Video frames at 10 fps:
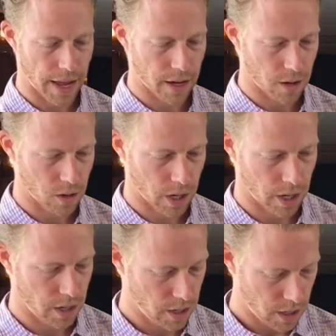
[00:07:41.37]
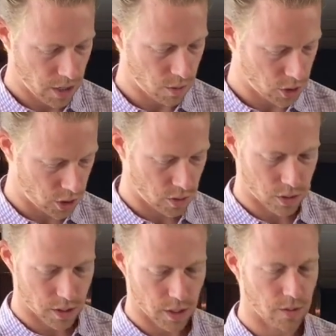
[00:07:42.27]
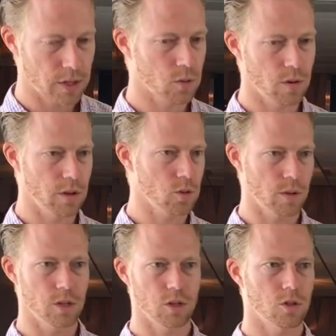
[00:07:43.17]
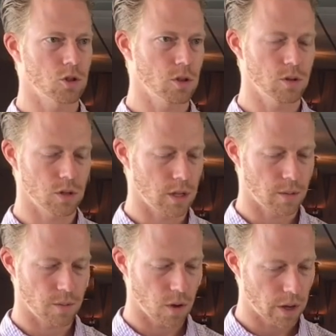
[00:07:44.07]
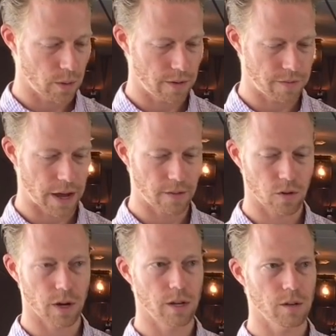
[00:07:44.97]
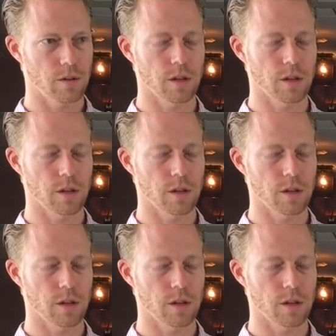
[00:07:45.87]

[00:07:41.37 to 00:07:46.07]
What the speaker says: that. Okay. And would you use this one or this one? Just choose, and then okay, we have 5. Great.